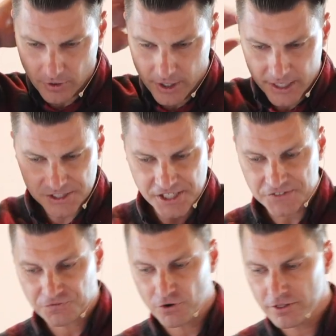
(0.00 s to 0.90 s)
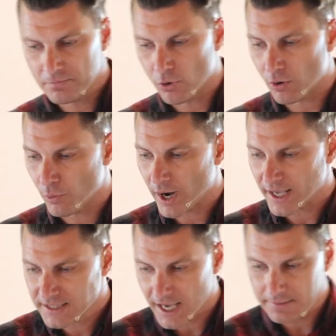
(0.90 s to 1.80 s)
He says, Furthermore, when I
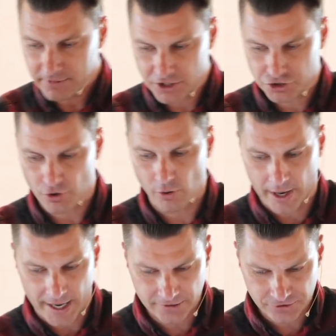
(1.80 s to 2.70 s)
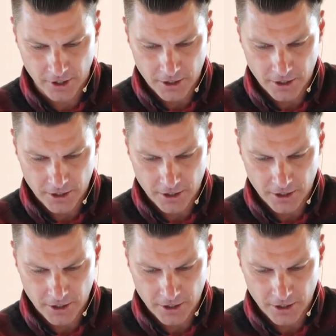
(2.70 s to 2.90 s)
came to Troas